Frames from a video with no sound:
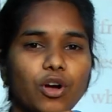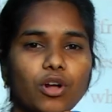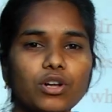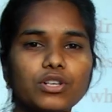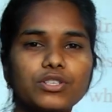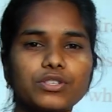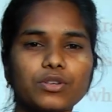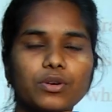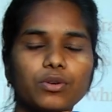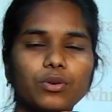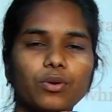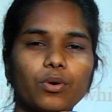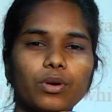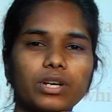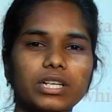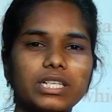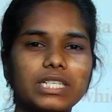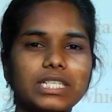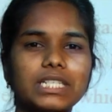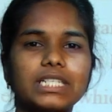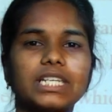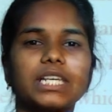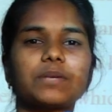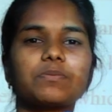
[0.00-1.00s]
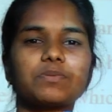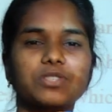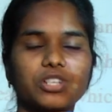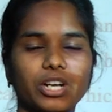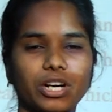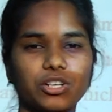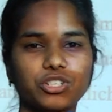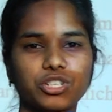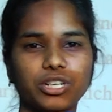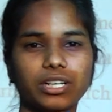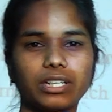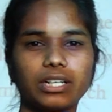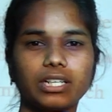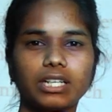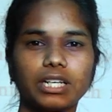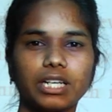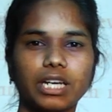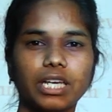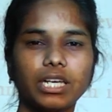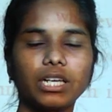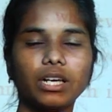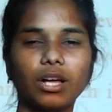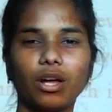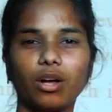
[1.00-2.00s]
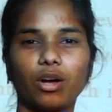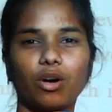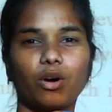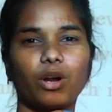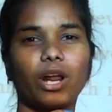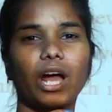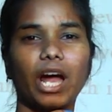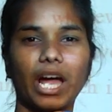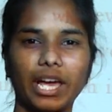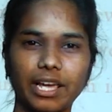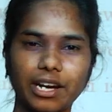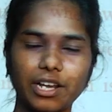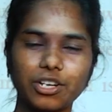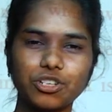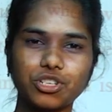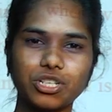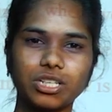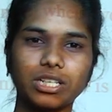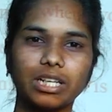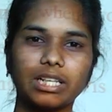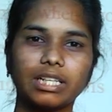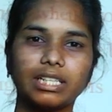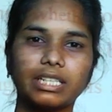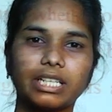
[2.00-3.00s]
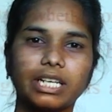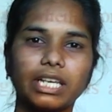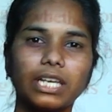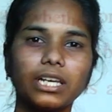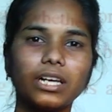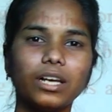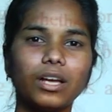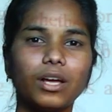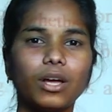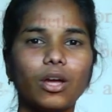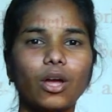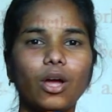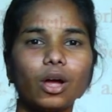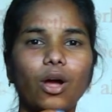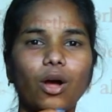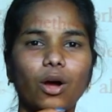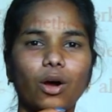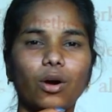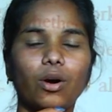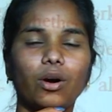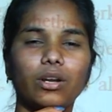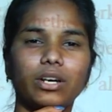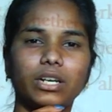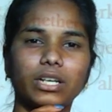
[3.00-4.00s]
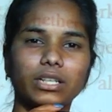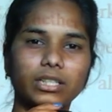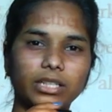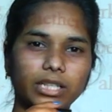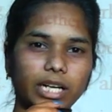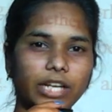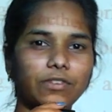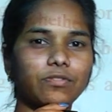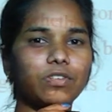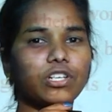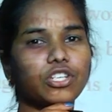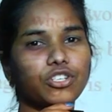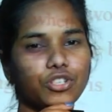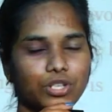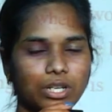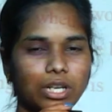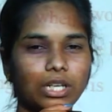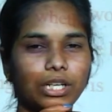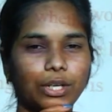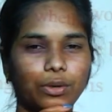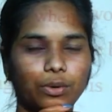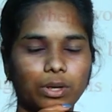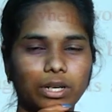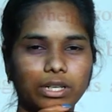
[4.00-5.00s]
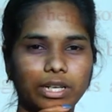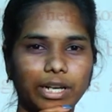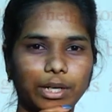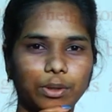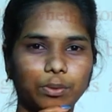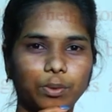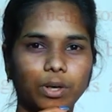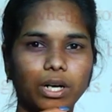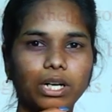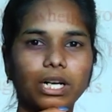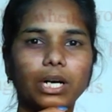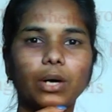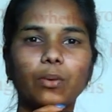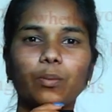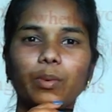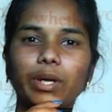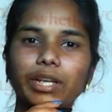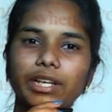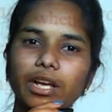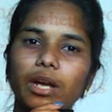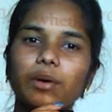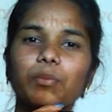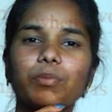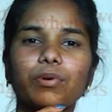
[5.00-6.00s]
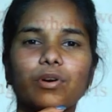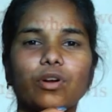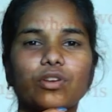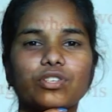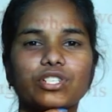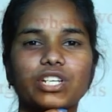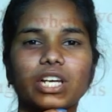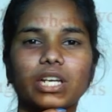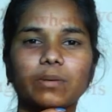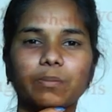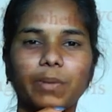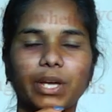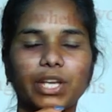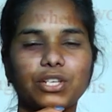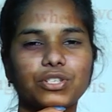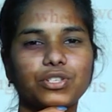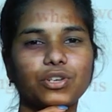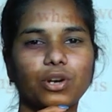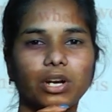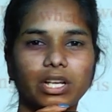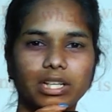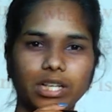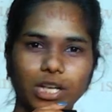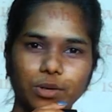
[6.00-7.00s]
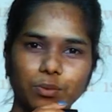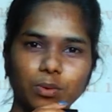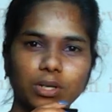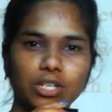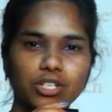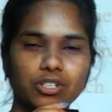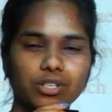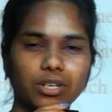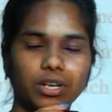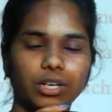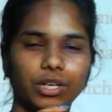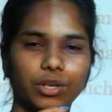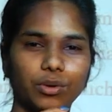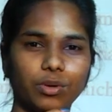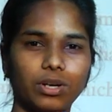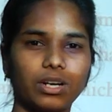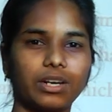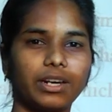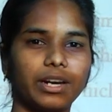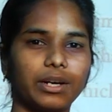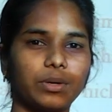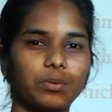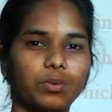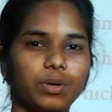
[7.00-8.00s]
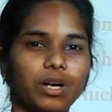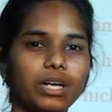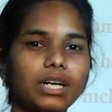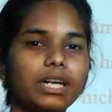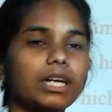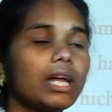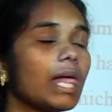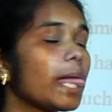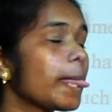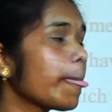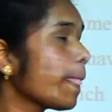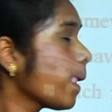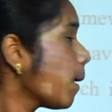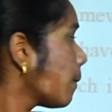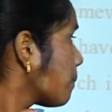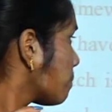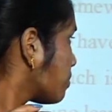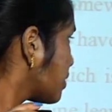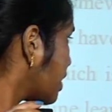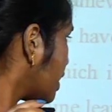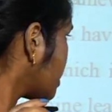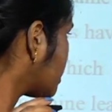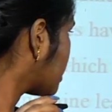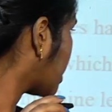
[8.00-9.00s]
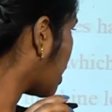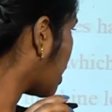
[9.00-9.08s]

also known as deep structured learning or hierarchical learning, or a convolutional neural network. We done project based on a convolutional neural network. That